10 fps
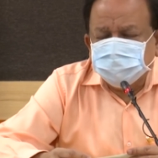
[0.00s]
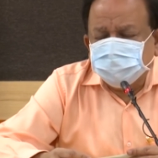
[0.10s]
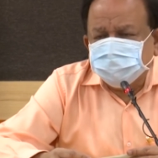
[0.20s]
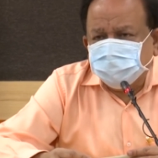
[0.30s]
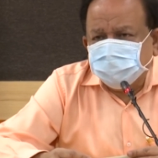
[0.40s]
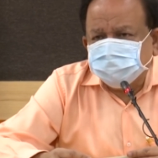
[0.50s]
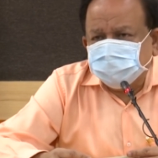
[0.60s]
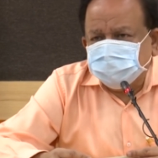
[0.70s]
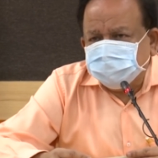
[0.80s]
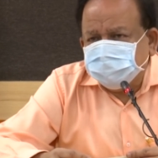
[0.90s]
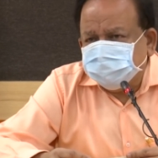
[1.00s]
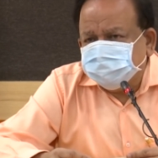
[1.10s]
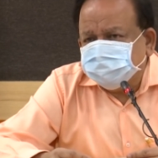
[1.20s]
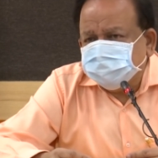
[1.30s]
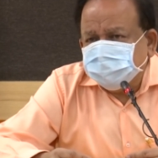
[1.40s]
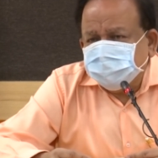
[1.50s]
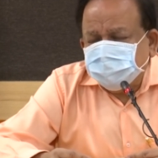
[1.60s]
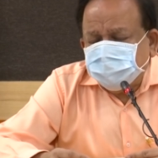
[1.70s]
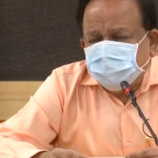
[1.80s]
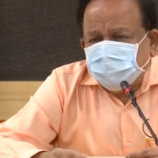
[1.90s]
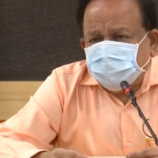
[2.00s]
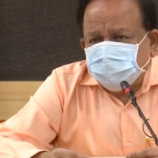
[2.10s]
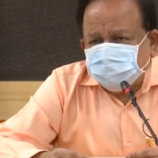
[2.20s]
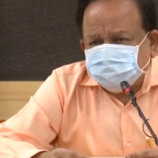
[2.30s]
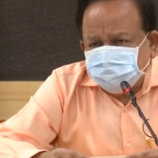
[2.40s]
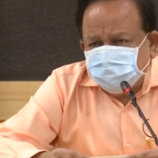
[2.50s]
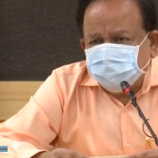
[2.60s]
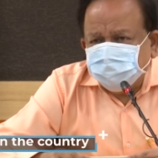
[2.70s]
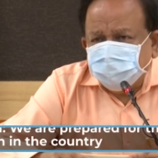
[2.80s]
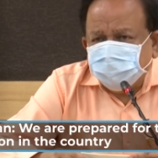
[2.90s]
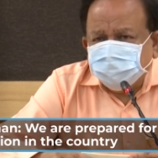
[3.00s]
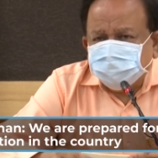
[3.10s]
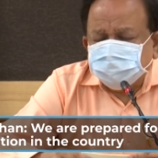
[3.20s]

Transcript: other developed countries. But still, we have